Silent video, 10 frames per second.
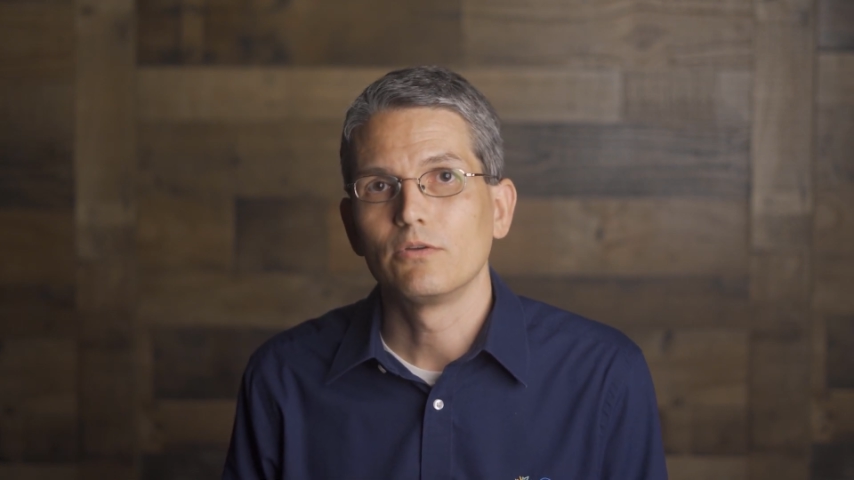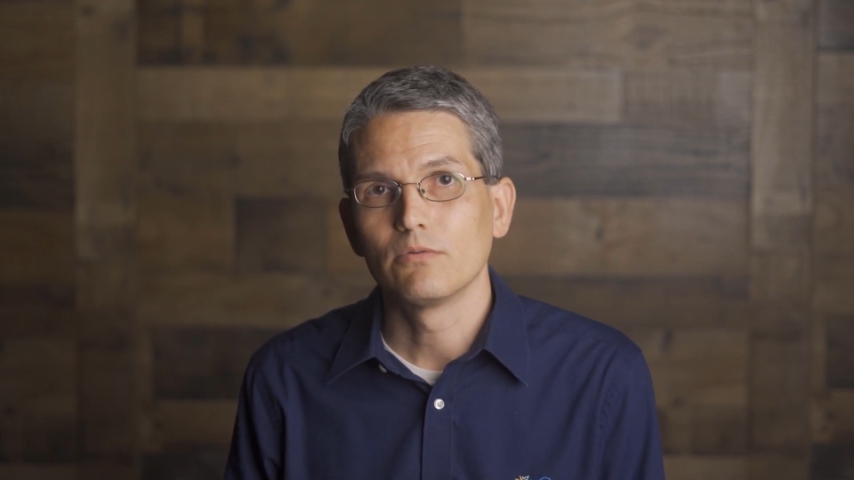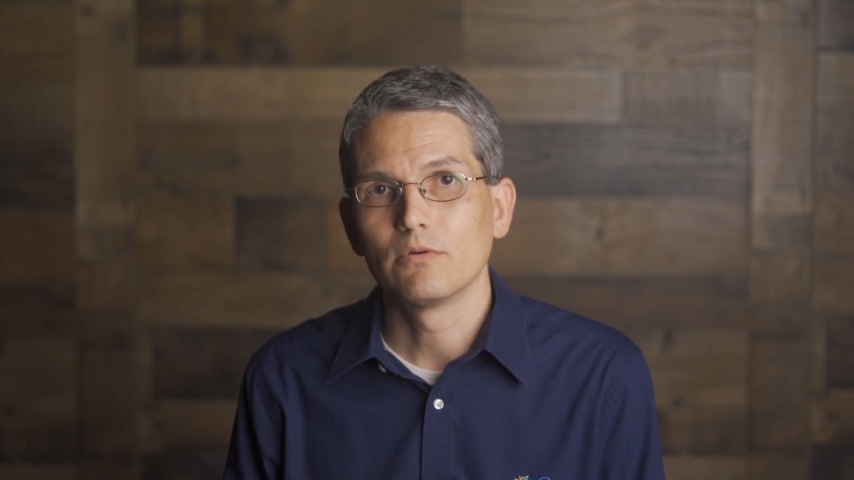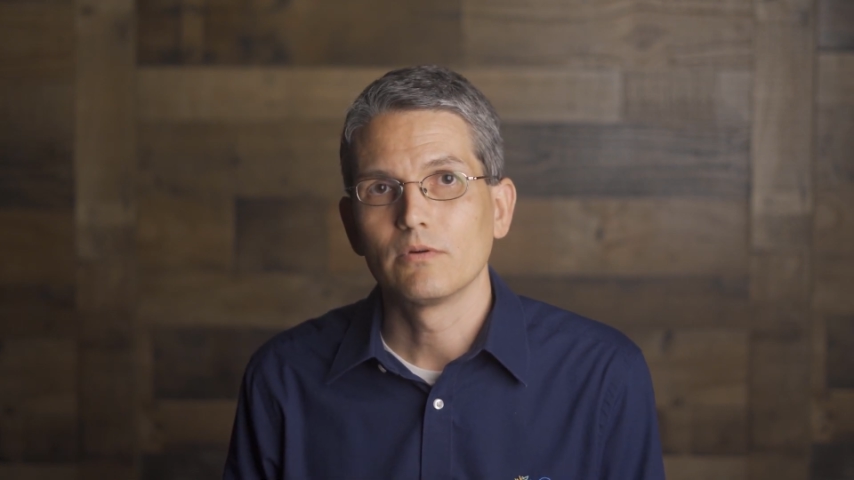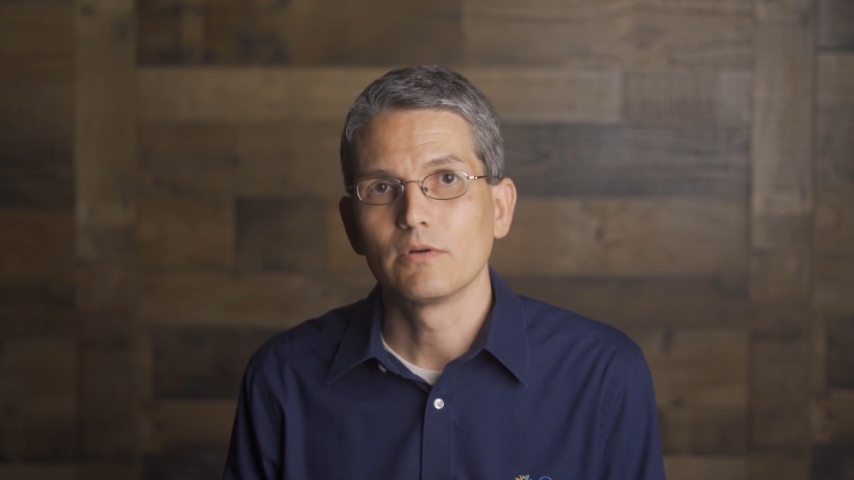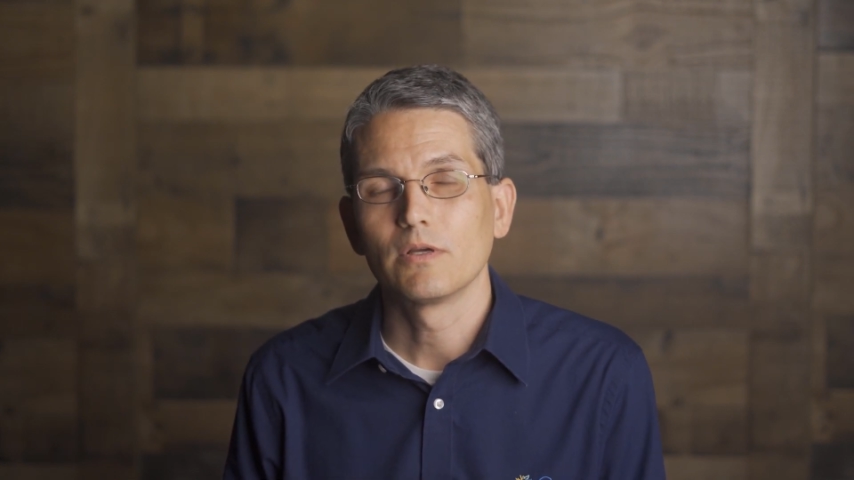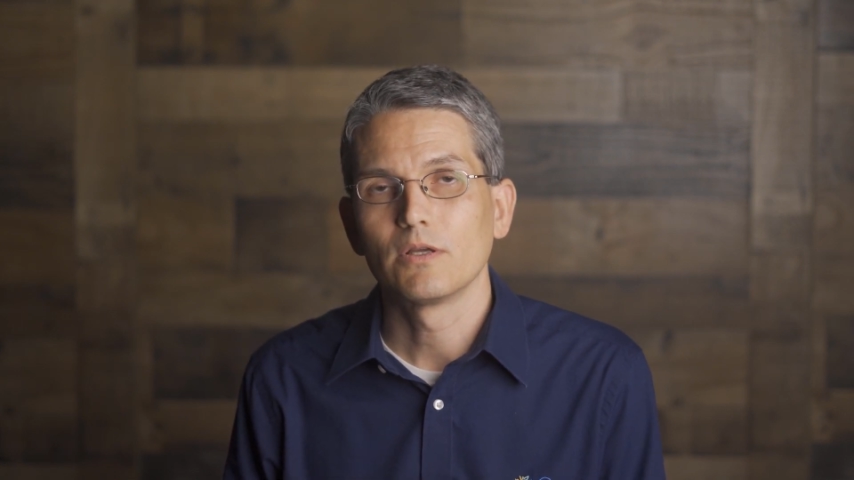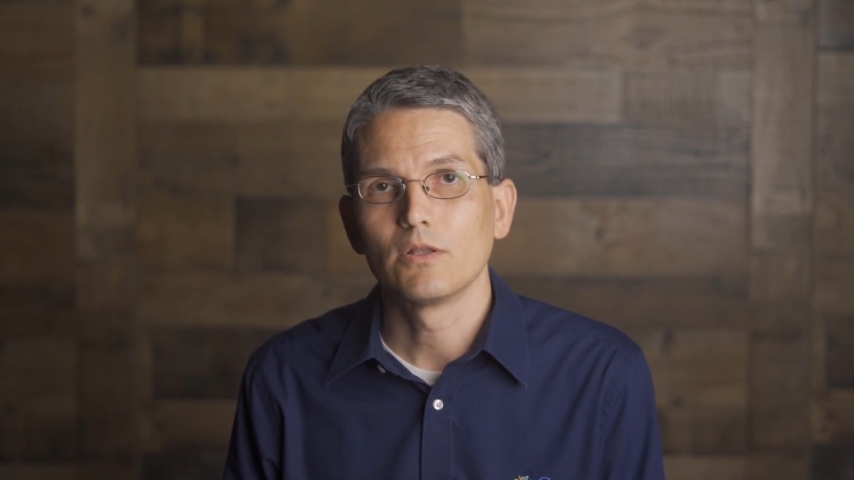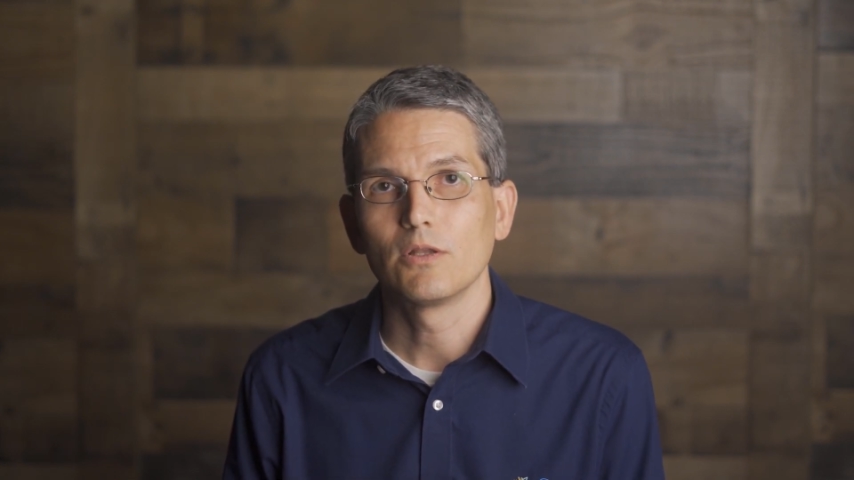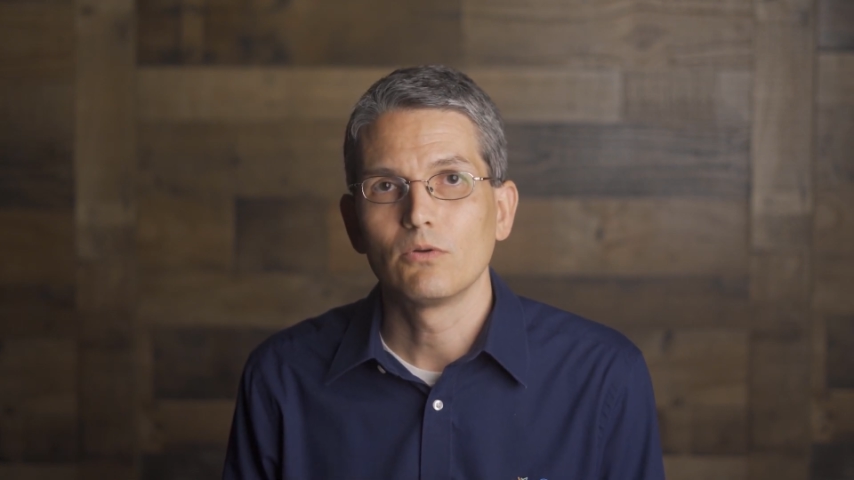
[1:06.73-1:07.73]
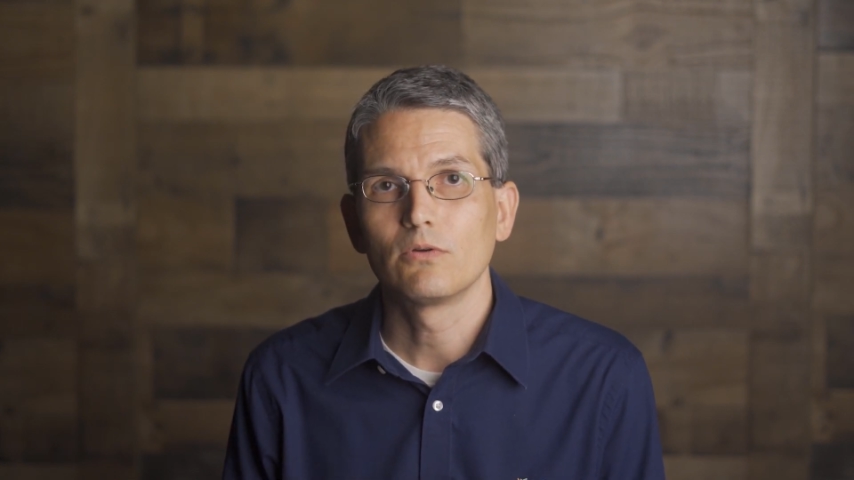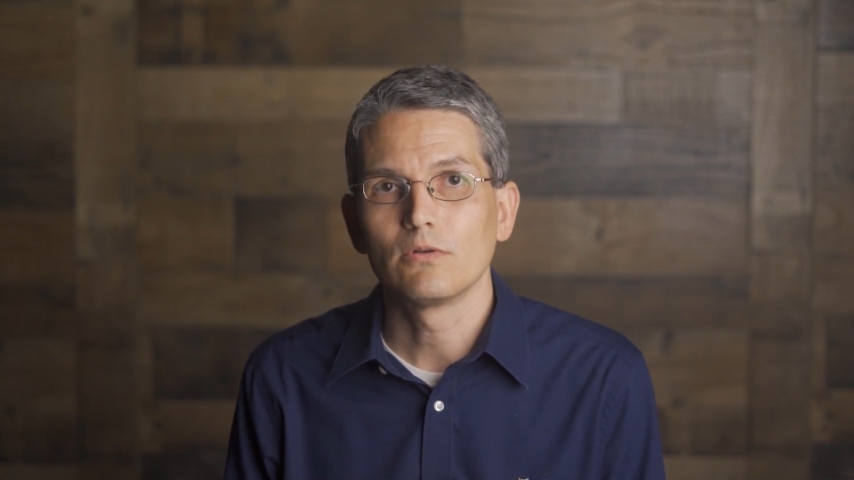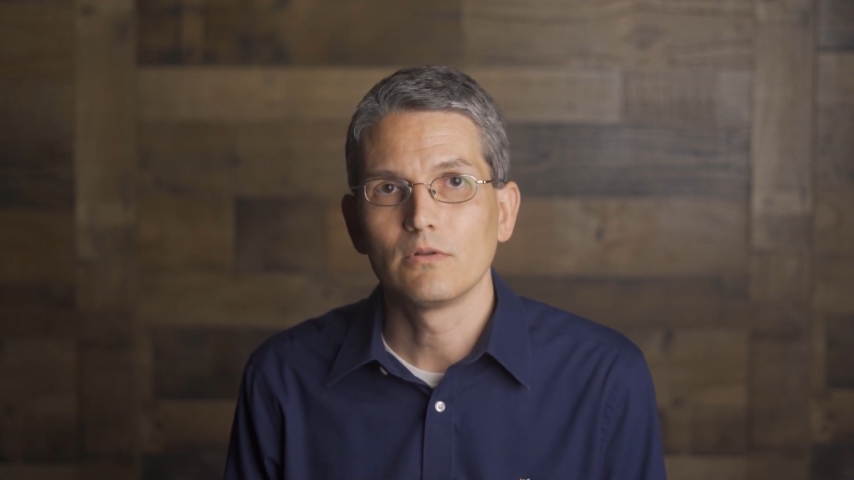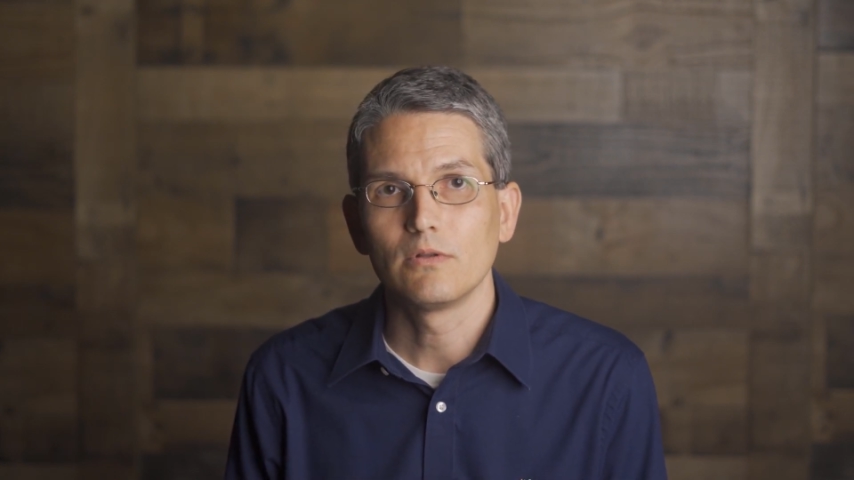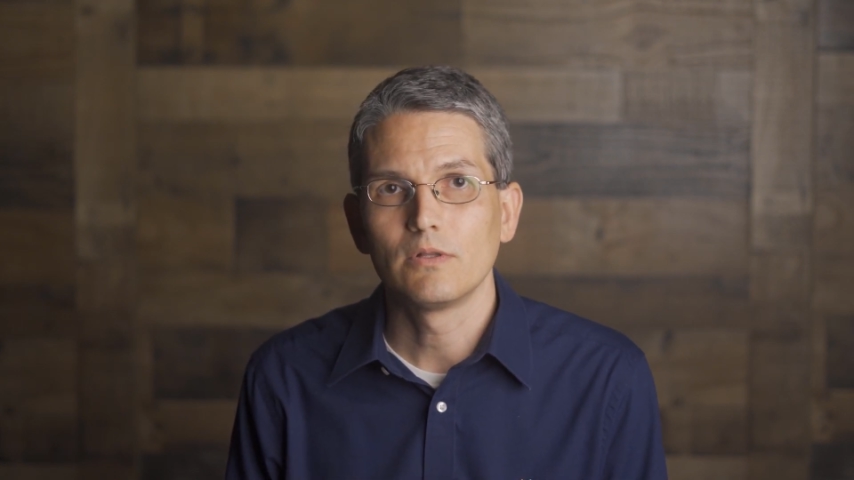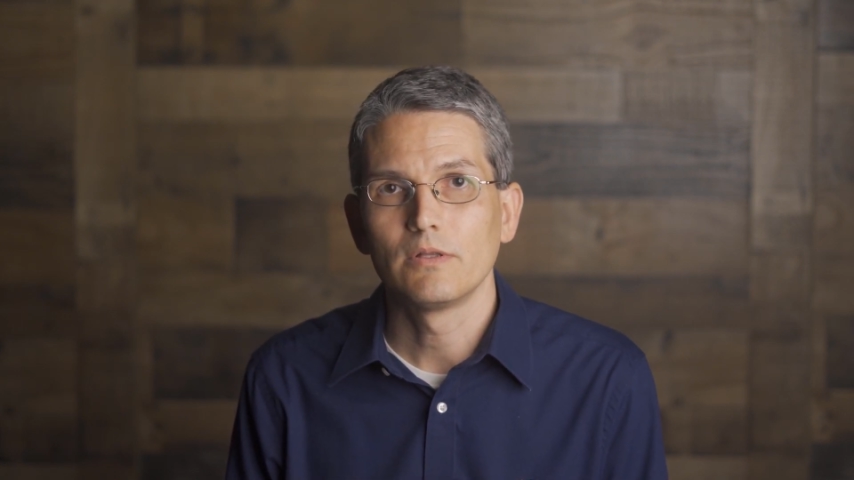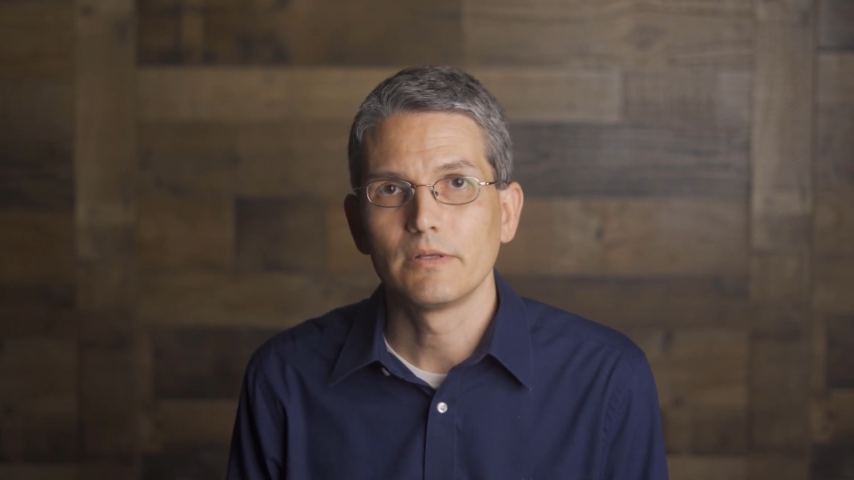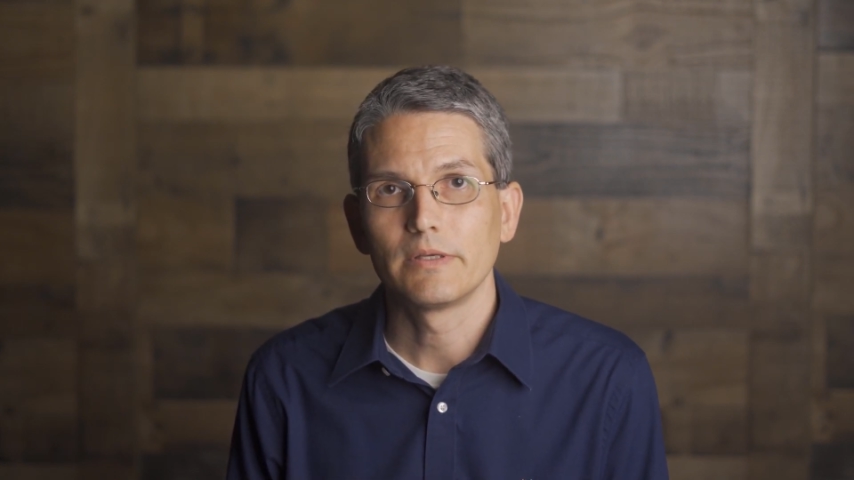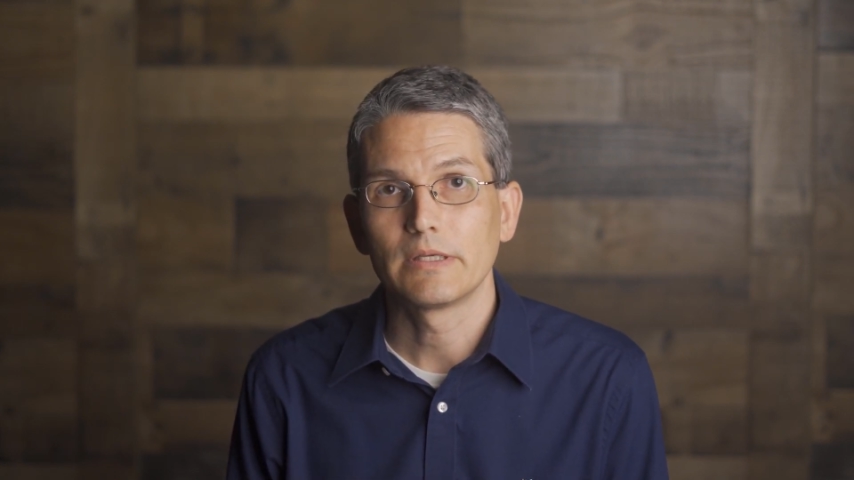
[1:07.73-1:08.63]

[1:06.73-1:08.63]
your local